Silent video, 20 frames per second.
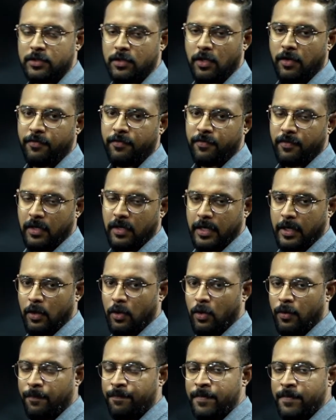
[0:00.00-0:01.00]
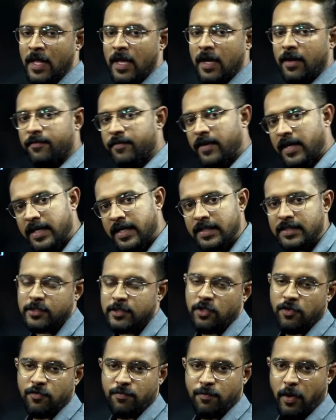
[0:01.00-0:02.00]
of vertices
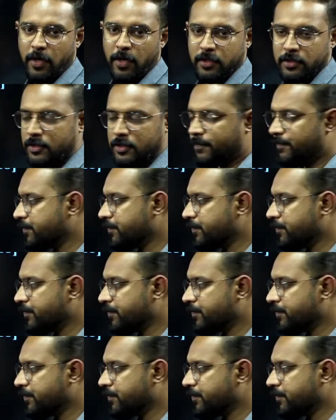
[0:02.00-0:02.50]
of points.